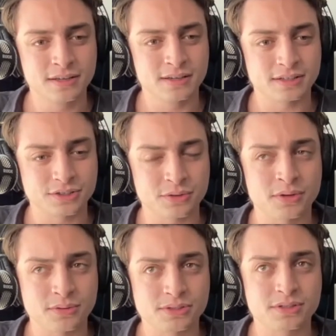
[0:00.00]
And so
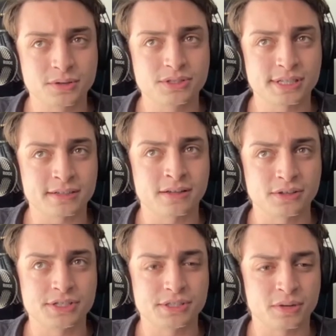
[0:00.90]
those those
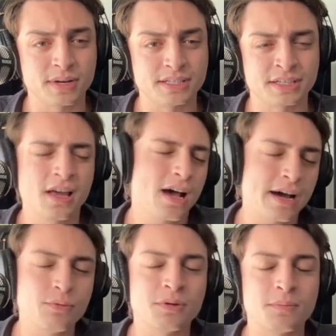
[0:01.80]
technologies are amazing.
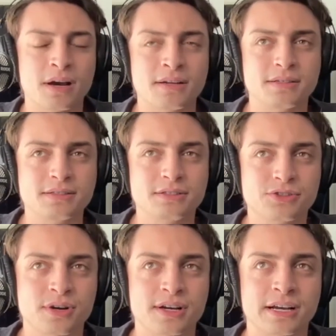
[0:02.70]
I wouldn't mind
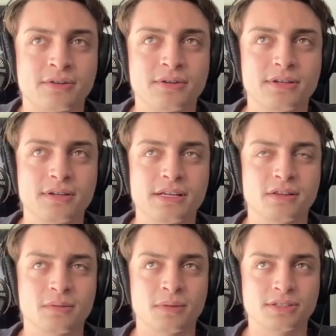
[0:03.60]
trying out
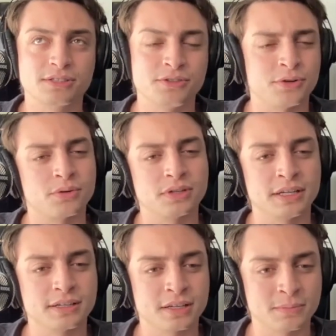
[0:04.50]
Elon Musk's
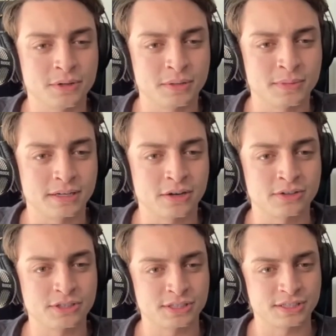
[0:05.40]
Neuralink and uploading my
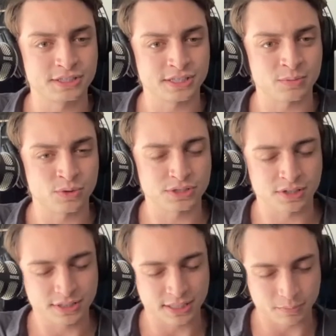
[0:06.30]
consciousness to somewhere as
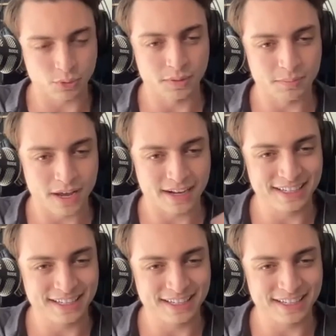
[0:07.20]
long as I could pull it back.